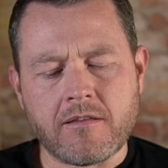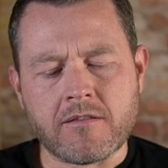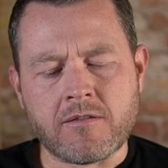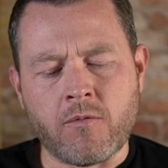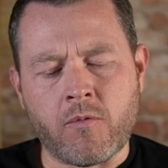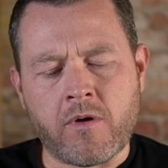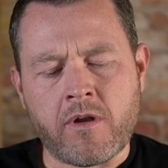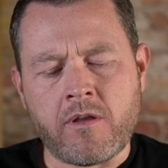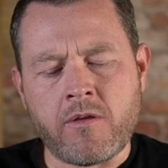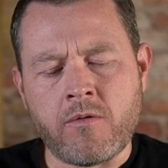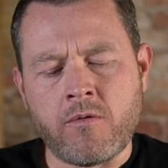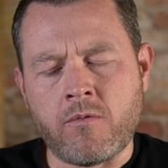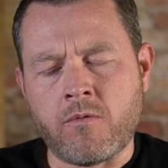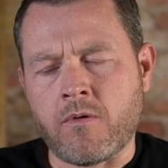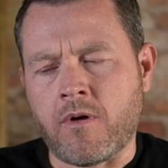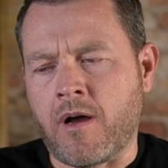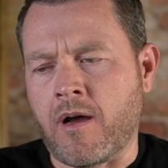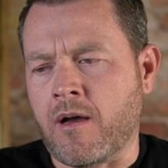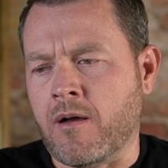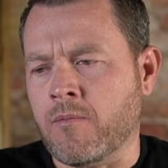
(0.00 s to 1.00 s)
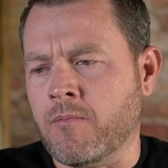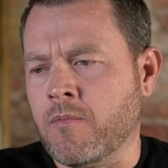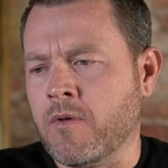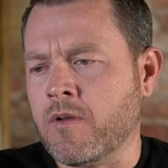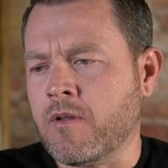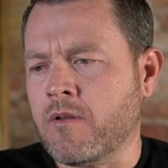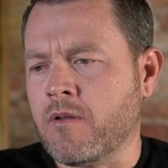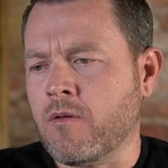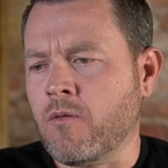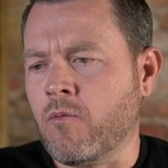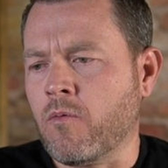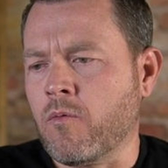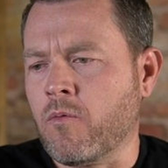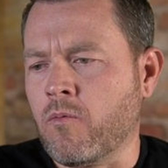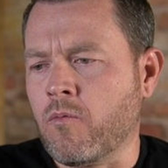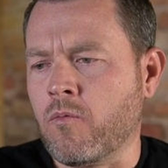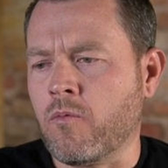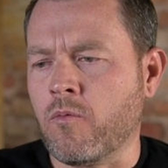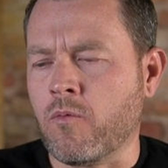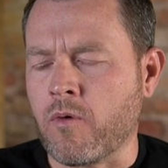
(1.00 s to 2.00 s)
So, where do you, um,
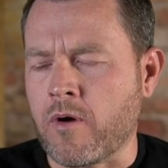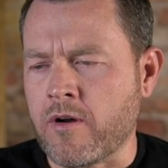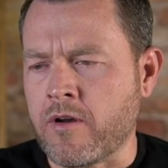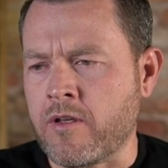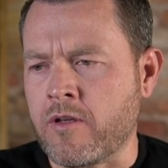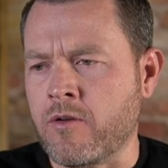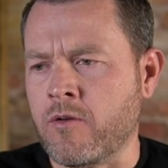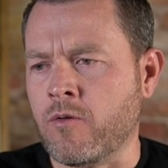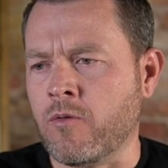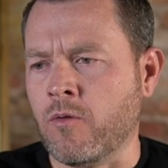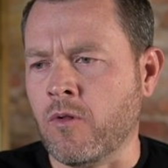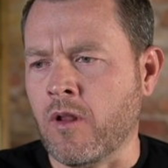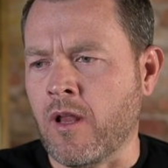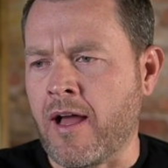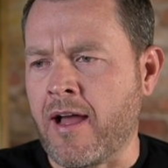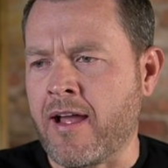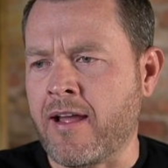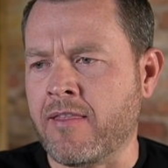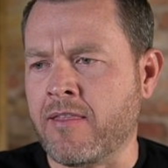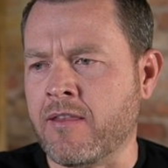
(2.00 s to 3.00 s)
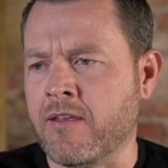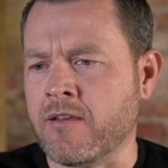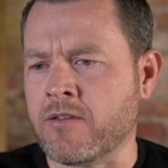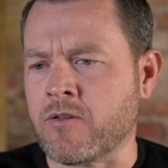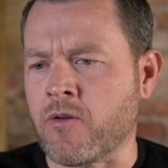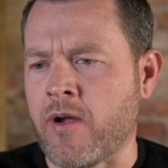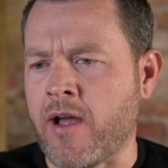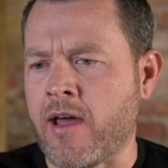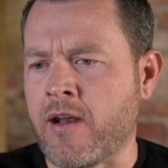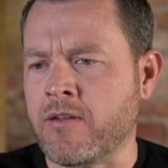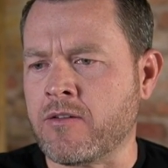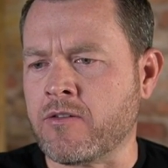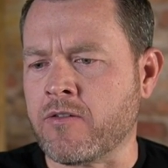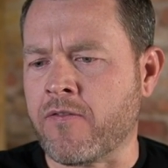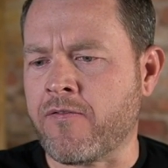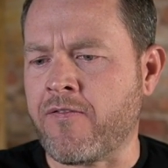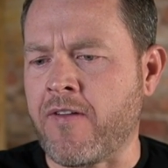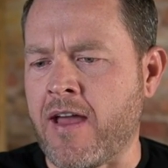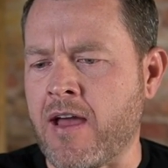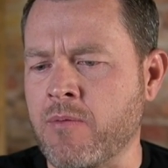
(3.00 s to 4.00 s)
where do you line this or how does your
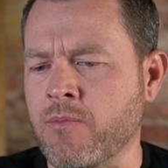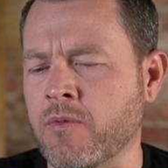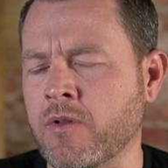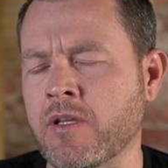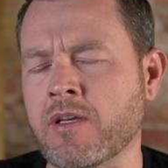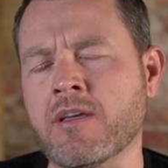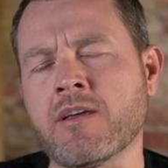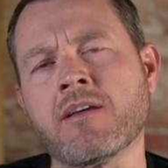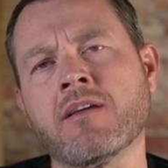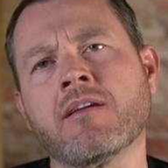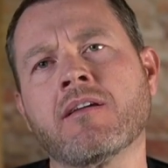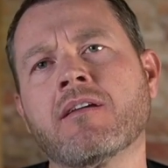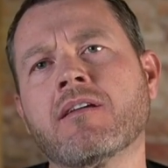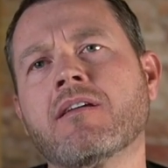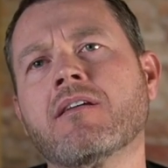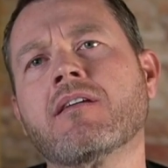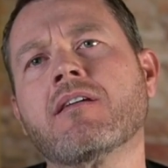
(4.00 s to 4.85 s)
family